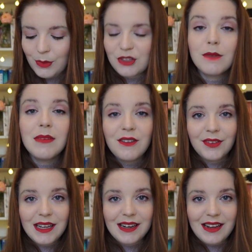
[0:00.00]
which I may
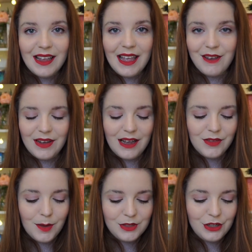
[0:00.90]
fit in if I have
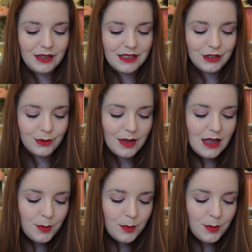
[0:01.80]
the opportunity to.